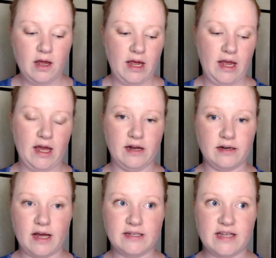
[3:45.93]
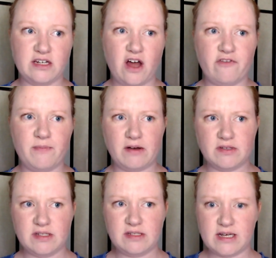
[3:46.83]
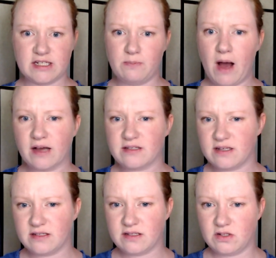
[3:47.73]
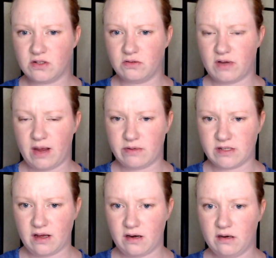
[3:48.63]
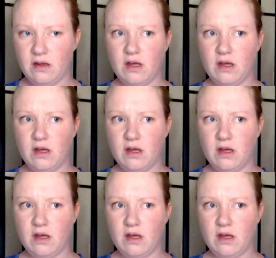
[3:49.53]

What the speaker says: And I sent off about 6 boxes to Amazon